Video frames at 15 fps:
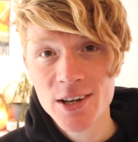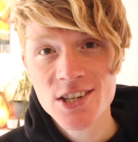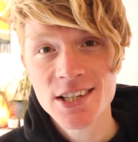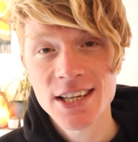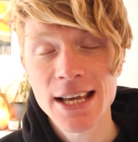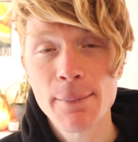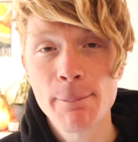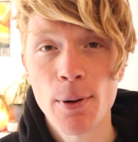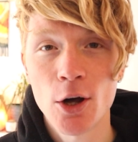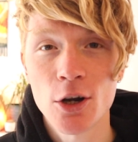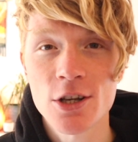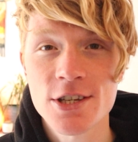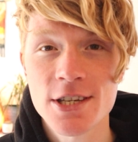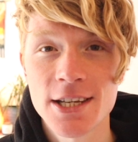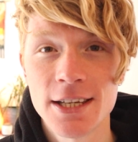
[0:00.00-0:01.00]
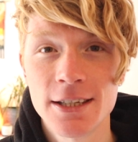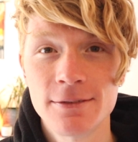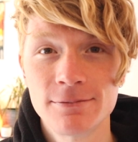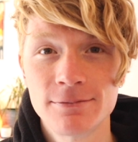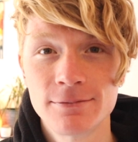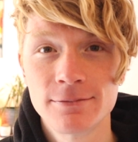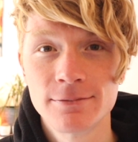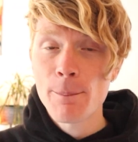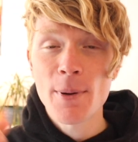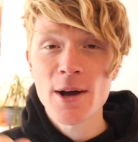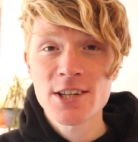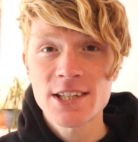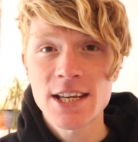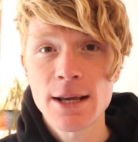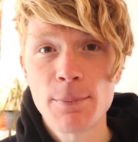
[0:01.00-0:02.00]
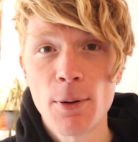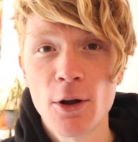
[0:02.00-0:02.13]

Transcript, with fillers: busking policy. Now, the busking